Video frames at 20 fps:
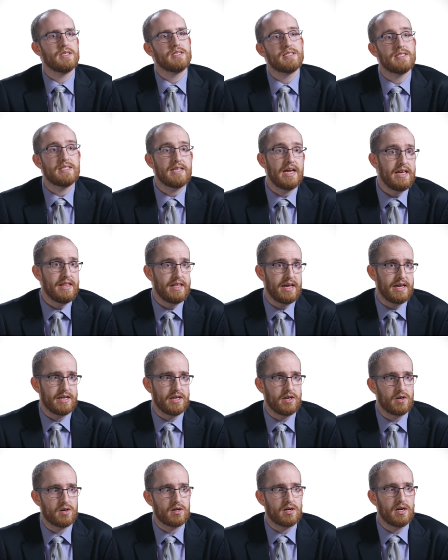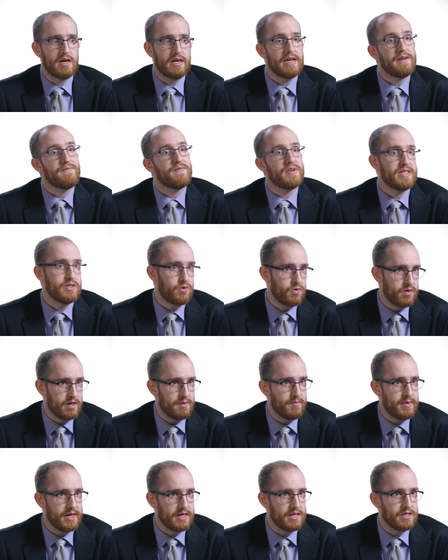say that you're an inventory
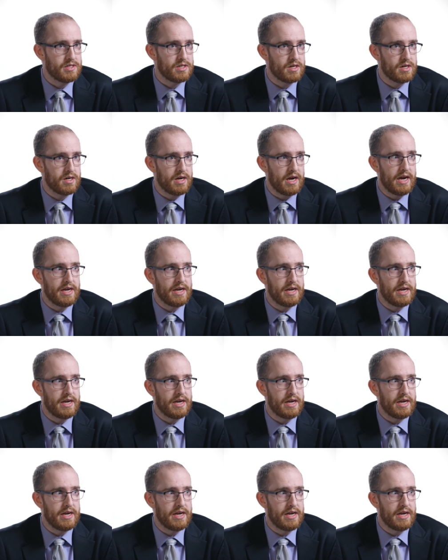manager